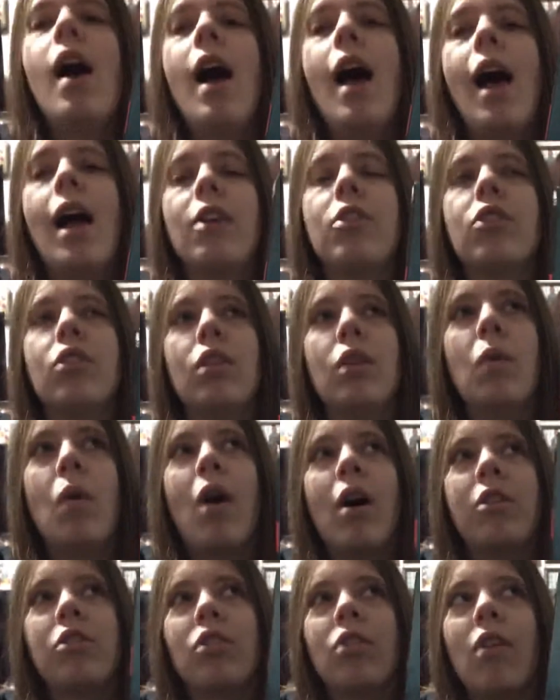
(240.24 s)
actually
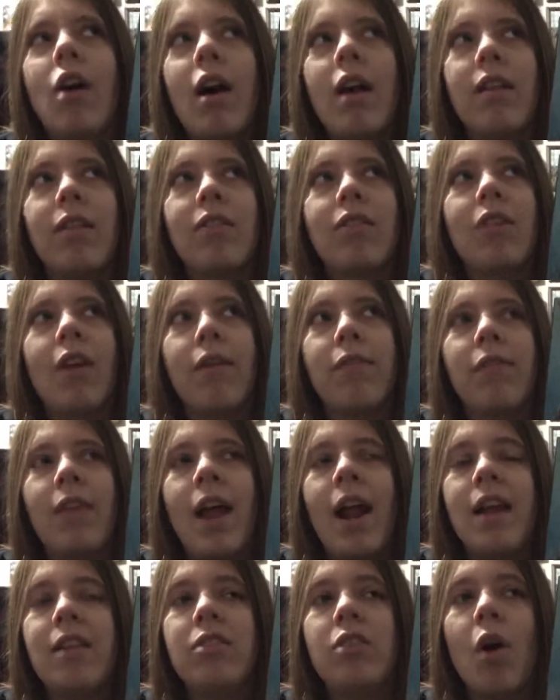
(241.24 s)
watch a lot of stuff
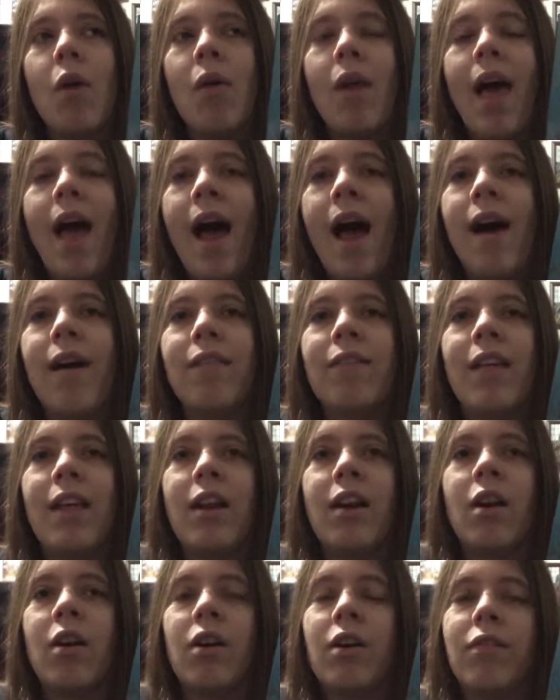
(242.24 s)
that I don't have, that
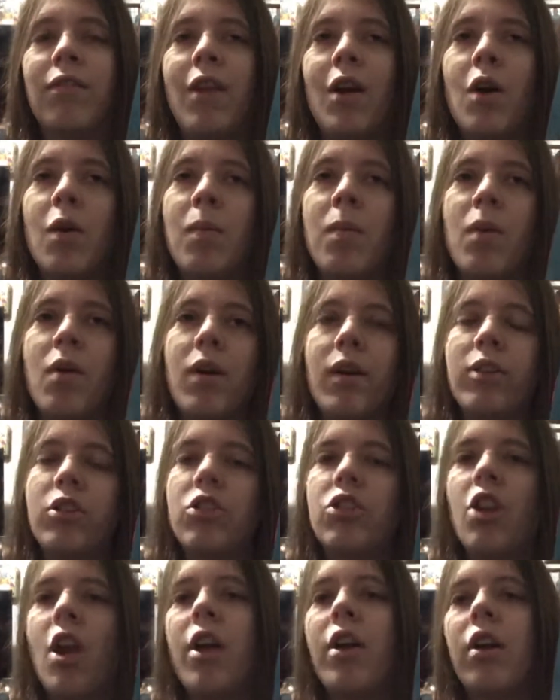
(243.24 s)
aren't available on
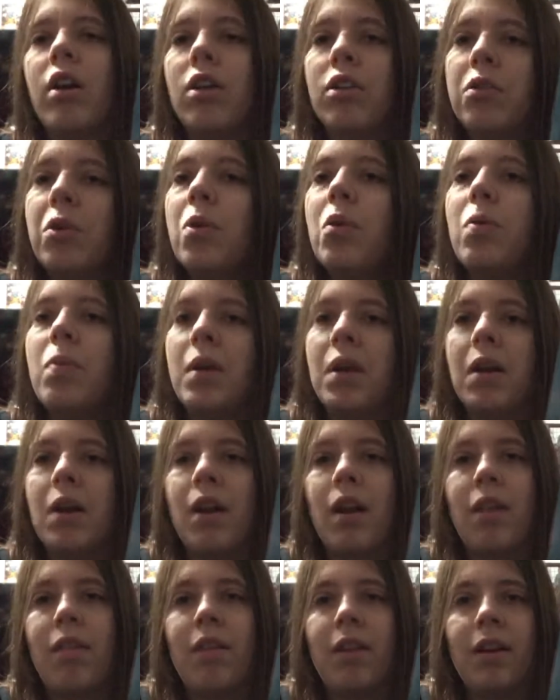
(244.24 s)
Shudder, Tubi, or
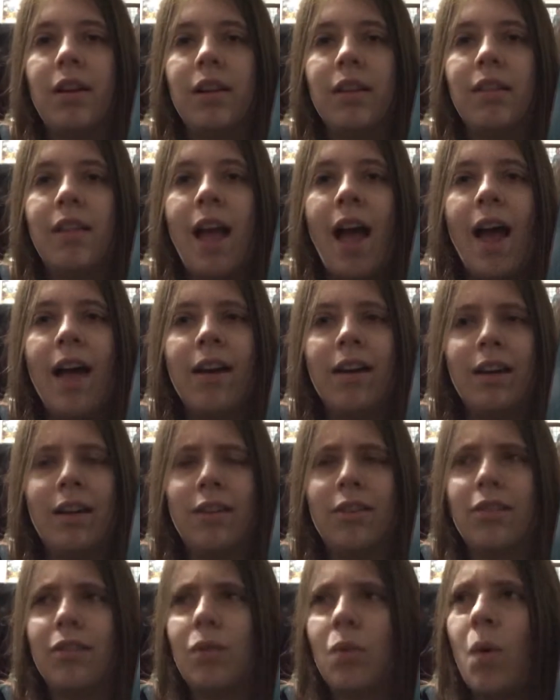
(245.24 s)
anything like that. Like, I
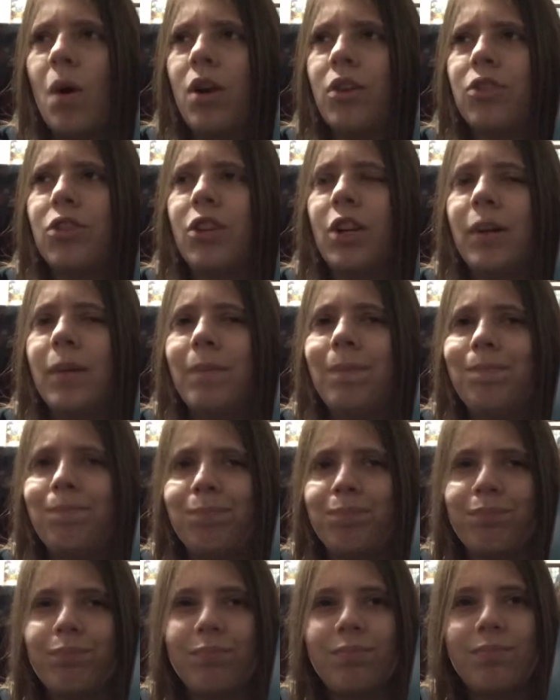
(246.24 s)
just watched a
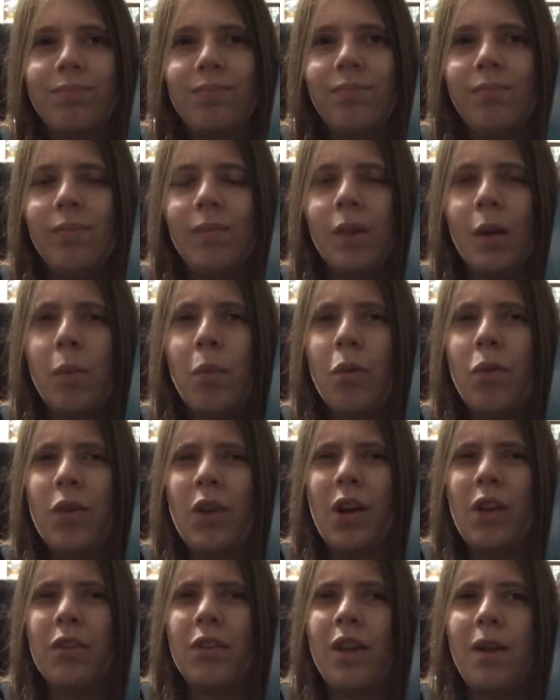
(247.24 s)
movie
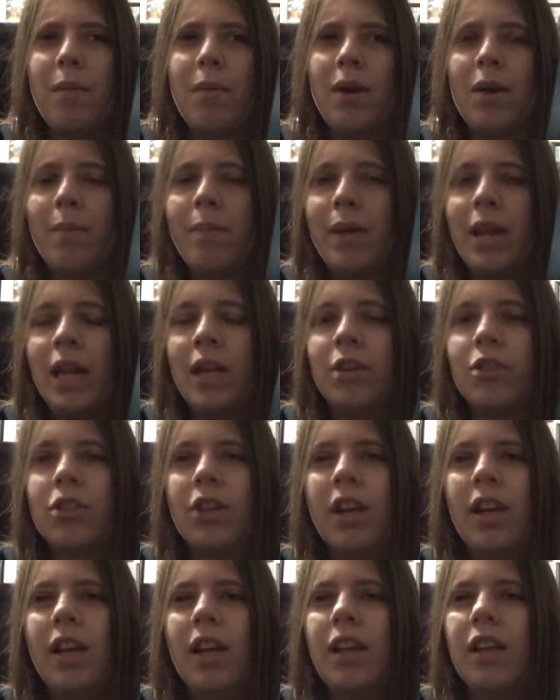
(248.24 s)
called Nightmare at Beach,
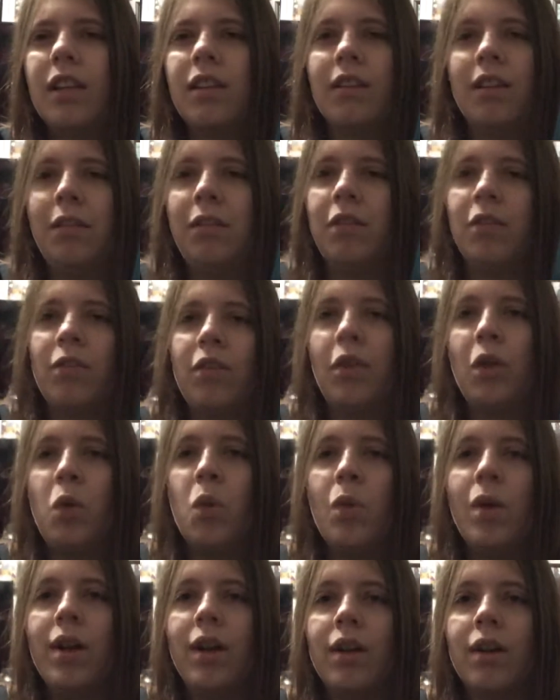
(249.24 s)
like this, like,
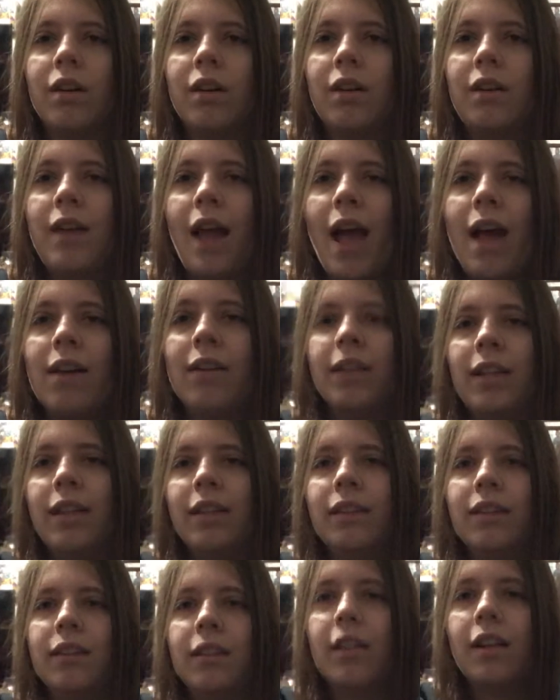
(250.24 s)
weird
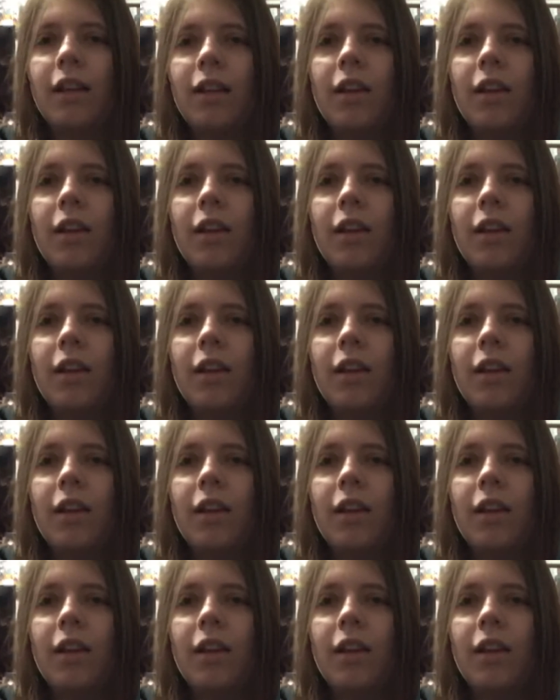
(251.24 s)
Italian